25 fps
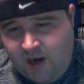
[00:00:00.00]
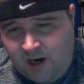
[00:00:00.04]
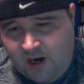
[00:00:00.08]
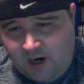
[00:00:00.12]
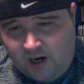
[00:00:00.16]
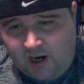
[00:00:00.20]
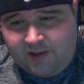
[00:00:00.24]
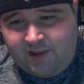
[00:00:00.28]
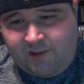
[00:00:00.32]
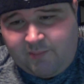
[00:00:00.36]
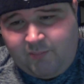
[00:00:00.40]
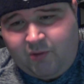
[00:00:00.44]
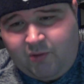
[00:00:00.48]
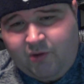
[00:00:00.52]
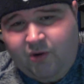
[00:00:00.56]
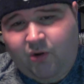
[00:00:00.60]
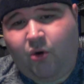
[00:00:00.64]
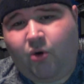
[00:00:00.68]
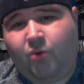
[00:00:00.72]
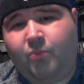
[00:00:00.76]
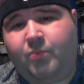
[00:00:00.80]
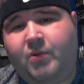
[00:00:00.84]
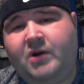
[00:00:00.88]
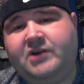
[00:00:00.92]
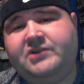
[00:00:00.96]
they put a
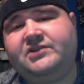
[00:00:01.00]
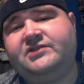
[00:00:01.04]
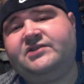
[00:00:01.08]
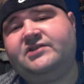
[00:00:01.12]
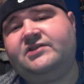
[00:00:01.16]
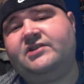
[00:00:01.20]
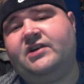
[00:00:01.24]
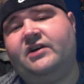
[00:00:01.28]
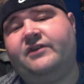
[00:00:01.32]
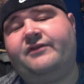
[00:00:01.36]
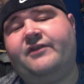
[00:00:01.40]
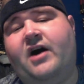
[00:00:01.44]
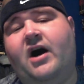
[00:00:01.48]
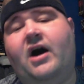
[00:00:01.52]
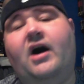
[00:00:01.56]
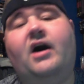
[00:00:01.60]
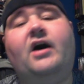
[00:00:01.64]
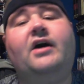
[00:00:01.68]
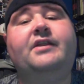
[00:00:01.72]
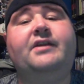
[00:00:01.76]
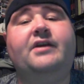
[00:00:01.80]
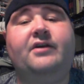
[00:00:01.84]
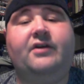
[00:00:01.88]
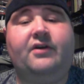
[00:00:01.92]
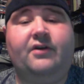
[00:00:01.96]
whole bunch of stuff
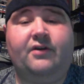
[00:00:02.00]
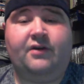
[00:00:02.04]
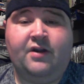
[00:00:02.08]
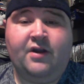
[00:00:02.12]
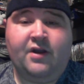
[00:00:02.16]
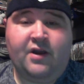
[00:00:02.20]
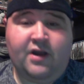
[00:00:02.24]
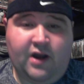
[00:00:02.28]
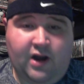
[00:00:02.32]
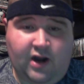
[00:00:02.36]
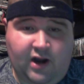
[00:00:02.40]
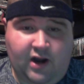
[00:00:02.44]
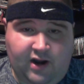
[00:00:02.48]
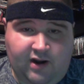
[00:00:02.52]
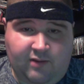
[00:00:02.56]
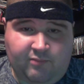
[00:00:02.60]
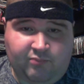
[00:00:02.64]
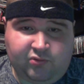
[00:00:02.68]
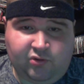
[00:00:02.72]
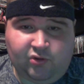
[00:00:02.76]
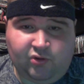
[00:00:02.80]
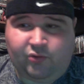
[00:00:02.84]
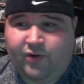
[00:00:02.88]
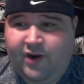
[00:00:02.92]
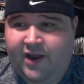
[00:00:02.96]
on their
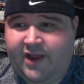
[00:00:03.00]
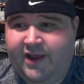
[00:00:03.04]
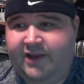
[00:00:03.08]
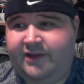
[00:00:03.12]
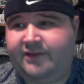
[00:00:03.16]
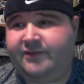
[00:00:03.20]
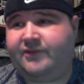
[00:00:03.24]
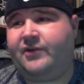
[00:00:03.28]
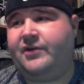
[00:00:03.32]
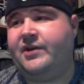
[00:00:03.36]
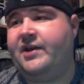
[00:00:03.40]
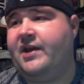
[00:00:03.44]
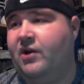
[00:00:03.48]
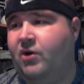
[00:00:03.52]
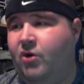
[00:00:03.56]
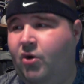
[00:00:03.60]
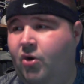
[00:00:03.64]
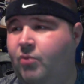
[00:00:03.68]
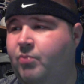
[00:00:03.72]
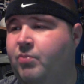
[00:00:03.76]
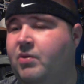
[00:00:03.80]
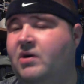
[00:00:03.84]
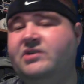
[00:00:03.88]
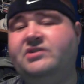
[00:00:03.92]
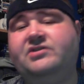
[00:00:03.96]
Blu-rays, so you get a whole
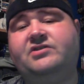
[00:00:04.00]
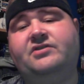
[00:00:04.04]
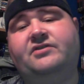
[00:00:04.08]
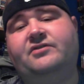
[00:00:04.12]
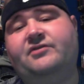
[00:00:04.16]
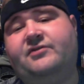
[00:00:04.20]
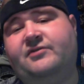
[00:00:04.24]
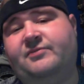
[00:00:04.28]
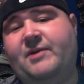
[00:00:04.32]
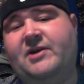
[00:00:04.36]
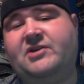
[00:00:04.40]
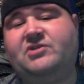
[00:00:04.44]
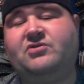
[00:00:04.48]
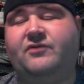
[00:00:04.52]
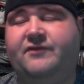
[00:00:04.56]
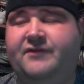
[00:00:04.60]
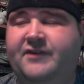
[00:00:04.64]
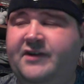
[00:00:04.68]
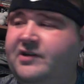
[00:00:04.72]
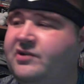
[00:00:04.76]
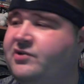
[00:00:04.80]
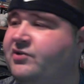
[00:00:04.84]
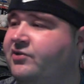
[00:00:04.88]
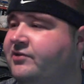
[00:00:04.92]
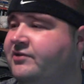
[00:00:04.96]
bunch of special
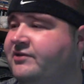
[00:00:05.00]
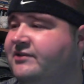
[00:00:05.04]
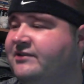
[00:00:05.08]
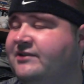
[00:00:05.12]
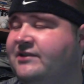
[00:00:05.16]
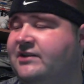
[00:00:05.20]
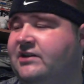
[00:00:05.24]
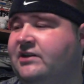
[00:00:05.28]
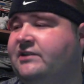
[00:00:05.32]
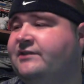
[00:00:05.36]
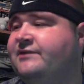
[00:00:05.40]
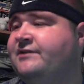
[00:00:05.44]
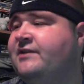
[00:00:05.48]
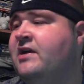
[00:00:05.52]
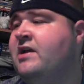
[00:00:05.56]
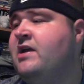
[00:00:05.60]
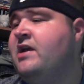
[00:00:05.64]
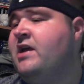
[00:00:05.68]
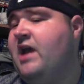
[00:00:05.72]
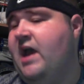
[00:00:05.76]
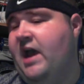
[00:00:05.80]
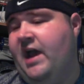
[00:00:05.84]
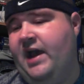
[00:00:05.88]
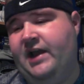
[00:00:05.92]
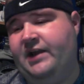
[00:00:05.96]
features and stuff,
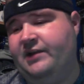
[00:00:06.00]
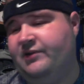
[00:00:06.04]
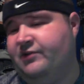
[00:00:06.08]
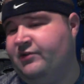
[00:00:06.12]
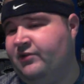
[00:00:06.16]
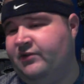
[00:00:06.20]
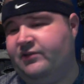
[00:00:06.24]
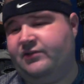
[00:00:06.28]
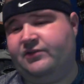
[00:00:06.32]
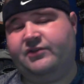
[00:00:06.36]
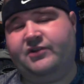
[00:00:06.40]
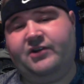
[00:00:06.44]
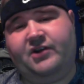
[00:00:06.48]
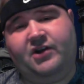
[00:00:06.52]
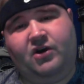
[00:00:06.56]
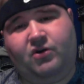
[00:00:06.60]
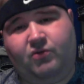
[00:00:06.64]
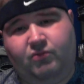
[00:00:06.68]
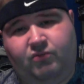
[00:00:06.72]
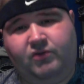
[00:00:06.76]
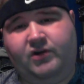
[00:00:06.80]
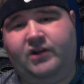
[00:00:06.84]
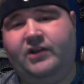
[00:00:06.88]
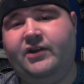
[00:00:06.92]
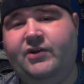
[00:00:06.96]
and just, you know,
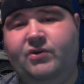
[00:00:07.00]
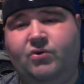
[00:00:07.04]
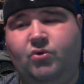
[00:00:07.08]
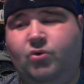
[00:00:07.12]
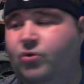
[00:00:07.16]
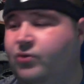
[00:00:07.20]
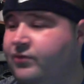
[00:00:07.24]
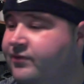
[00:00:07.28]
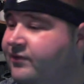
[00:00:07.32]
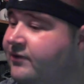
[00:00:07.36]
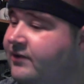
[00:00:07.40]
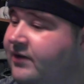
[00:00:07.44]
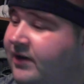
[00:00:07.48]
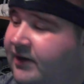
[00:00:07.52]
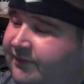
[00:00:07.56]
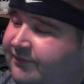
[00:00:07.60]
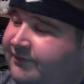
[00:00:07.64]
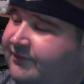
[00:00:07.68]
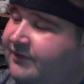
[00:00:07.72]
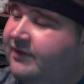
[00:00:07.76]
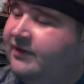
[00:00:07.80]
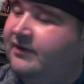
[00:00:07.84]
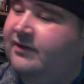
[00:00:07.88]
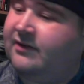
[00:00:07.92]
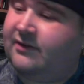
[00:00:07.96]
really cool stuff.
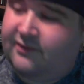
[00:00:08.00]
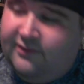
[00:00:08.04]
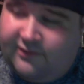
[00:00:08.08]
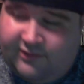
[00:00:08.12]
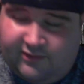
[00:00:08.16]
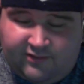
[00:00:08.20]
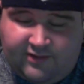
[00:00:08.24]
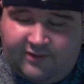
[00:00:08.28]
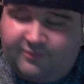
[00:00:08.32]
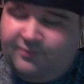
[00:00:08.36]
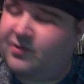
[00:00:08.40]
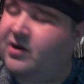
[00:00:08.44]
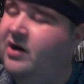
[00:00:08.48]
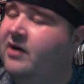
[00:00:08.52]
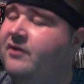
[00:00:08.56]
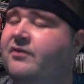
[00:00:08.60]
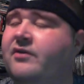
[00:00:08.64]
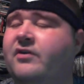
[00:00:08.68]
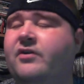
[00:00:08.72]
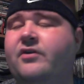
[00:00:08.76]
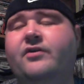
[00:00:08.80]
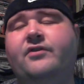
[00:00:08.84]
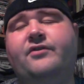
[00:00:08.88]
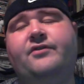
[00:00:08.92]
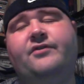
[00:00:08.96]
The slip
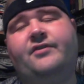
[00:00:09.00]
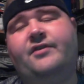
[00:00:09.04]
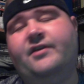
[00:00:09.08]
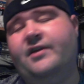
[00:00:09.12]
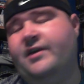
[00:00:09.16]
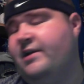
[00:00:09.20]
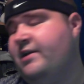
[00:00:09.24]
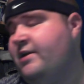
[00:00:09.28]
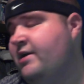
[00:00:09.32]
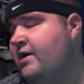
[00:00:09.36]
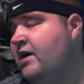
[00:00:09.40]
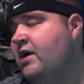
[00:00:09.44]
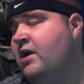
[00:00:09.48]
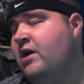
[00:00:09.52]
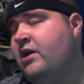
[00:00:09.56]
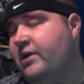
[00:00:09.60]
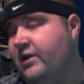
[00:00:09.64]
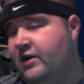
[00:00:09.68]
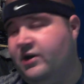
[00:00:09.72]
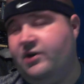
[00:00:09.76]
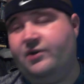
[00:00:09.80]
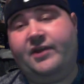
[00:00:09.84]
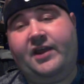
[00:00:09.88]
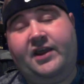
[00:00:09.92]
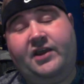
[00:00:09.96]
covers, the, you
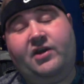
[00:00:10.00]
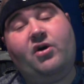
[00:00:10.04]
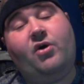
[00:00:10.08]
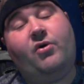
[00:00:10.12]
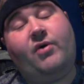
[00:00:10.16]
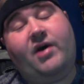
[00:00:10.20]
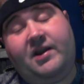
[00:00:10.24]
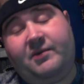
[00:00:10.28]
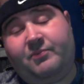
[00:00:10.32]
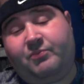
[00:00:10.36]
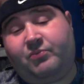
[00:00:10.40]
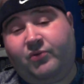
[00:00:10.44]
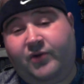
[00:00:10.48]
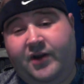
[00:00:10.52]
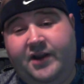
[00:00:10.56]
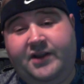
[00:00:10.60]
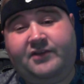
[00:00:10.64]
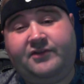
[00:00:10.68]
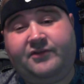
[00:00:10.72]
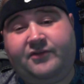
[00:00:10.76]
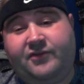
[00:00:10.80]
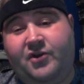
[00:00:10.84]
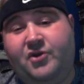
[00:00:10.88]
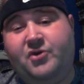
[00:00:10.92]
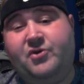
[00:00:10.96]
know, they go out of
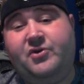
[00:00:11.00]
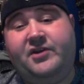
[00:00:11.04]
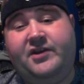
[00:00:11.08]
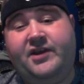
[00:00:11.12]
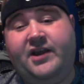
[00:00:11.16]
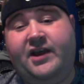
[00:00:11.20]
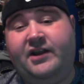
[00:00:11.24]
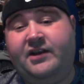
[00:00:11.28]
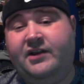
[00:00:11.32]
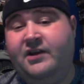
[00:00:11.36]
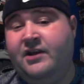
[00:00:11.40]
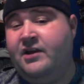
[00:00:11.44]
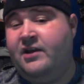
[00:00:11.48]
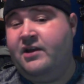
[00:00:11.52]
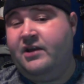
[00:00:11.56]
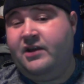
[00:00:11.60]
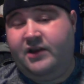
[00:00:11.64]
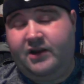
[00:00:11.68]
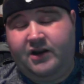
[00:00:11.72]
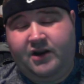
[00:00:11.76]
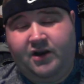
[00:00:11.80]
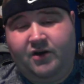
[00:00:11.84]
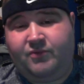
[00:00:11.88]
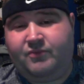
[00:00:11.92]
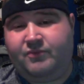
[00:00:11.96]
print, so you can get,
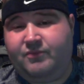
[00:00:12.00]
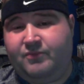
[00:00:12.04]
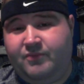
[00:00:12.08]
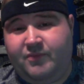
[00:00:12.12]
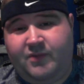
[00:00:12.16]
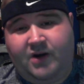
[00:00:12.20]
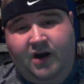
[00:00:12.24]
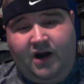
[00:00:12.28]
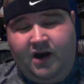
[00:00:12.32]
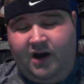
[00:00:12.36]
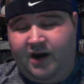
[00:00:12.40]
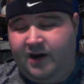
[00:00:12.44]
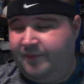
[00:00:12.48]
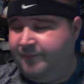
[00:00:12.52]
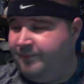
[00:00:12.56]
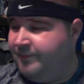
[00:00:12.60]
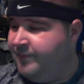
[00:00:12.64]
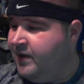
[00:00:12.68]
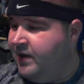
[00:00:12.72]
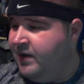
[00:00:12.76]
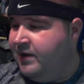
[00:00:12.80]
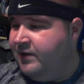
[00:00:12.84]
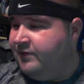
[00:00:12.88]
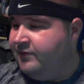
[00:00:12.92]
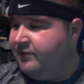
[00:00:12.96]
you know,
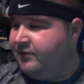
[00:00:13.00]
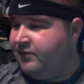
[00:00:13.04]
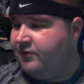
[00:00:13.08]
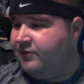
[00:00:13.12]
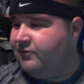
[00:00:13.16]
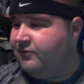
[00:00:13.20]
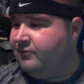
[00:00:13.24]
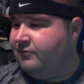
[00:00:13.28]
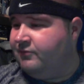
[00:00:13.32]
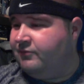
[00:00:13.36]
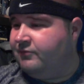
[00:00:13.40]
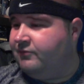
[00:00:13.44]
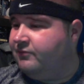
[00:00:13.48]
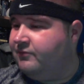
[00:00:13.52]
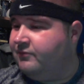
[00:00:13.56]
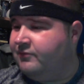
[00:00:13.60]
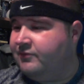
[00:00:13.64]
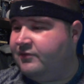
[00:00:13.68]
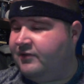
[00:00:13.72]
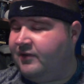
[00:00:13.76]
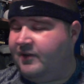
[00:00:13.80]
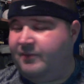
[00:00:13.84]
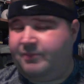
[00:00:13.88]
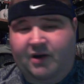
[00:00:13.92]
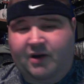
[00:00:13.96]
certain
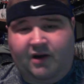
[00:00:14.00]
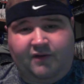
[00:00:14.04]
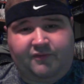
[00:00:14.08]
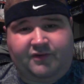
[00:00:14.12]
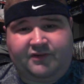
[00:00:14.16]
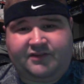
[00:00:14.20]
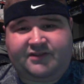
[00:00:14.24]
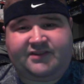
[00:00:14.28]
slip covers